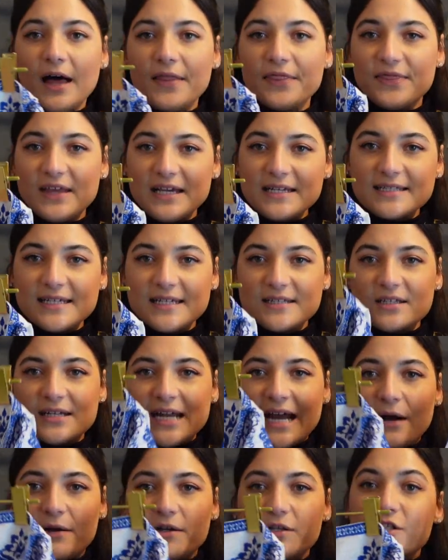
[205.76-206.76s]
this is
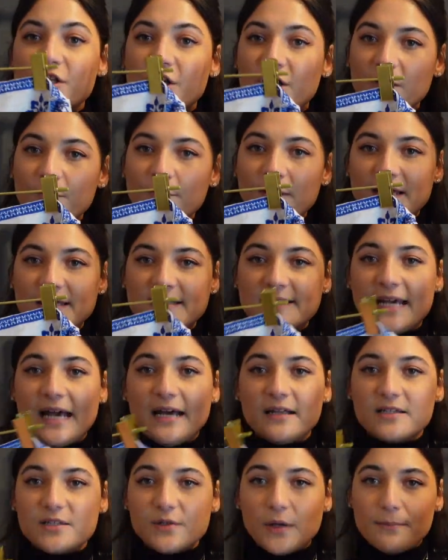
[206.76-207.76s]
now a 2-piece
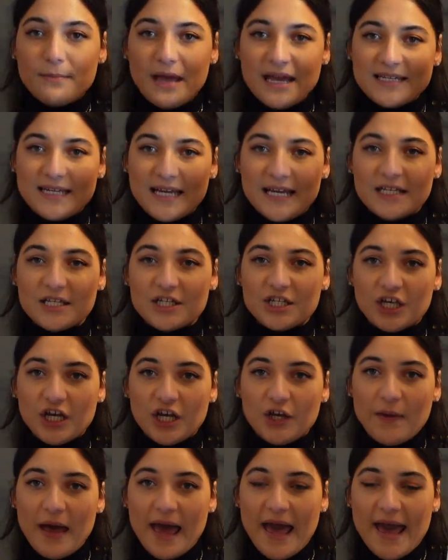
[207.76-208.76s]
set. So I made it
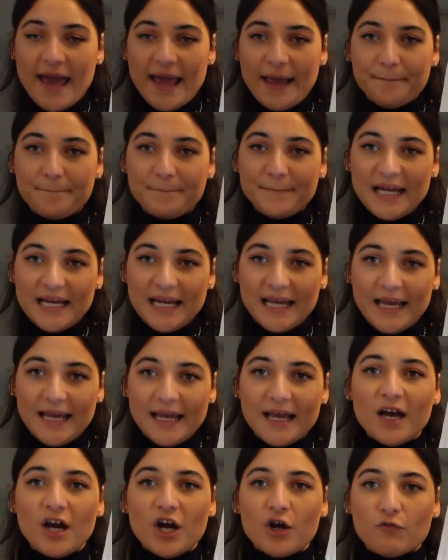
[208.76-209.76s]
into a mini
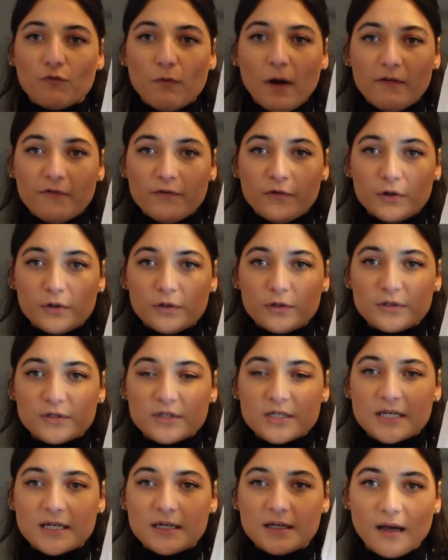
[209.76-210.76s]

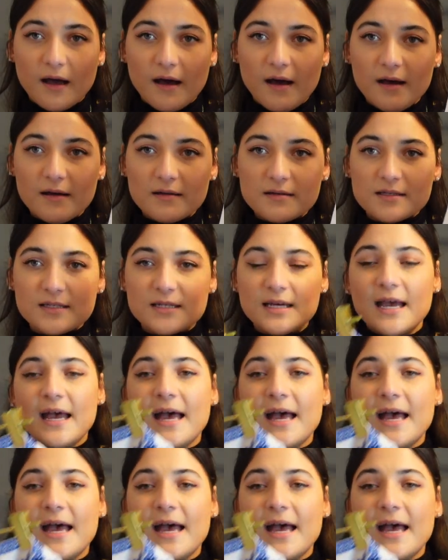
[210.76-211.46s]
ruffled skirt